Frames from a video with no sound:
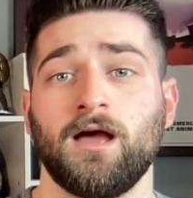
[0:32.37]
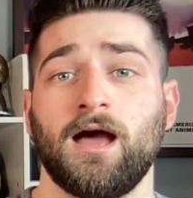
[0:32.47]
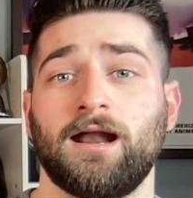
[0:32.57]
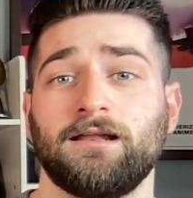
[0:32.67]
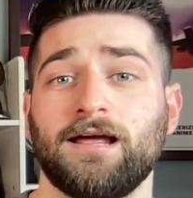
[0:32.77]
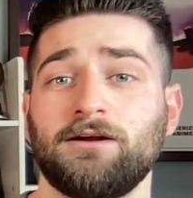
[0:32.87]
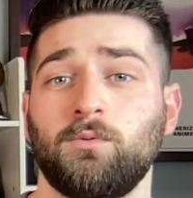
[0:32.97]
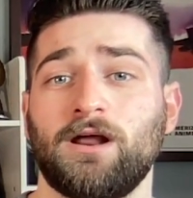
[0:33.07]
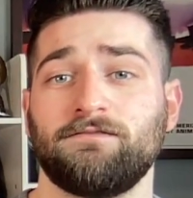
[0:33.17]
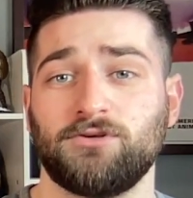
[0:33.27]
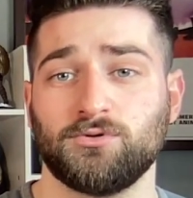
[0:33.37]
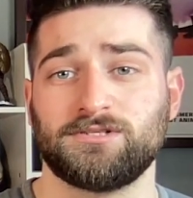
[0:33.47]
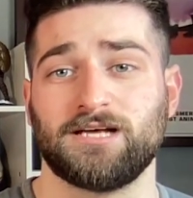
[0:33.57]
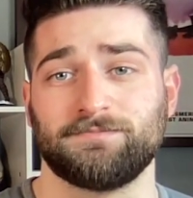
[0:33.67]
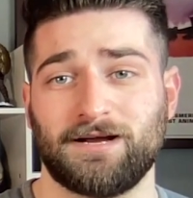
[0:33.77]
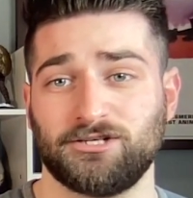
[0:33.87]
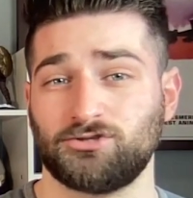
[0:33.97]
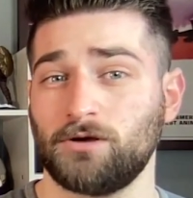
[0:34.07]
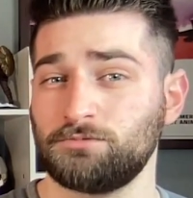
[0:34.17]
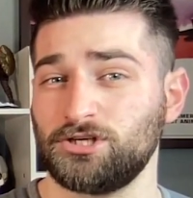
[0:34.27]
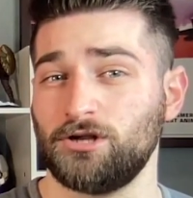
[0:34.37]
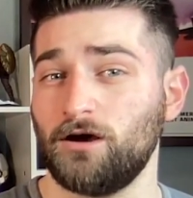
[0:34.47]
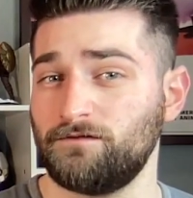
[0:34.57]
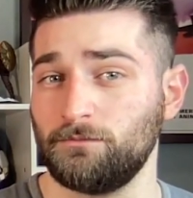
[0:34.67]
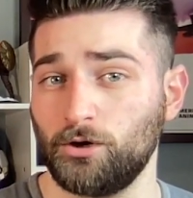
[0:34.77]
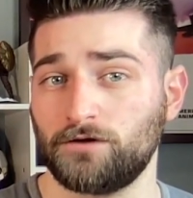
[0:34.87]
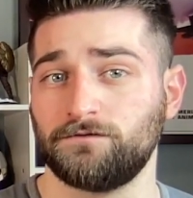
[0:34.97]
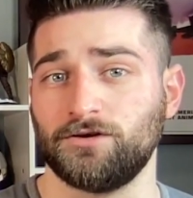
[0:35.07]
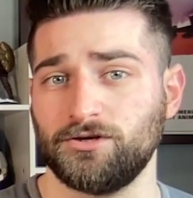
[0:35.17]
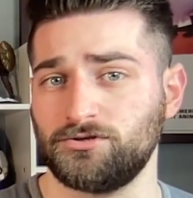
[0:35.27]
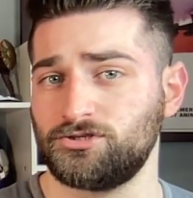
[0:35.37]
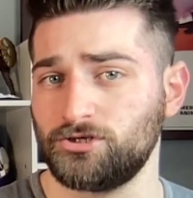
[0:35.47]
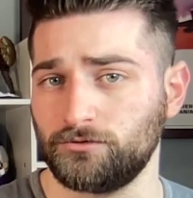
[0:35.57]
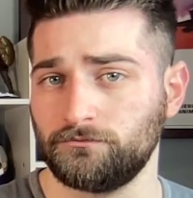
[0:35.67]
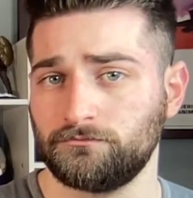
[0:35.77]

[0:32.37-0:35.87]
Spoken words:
And I like what I've used as my description of the book for years too.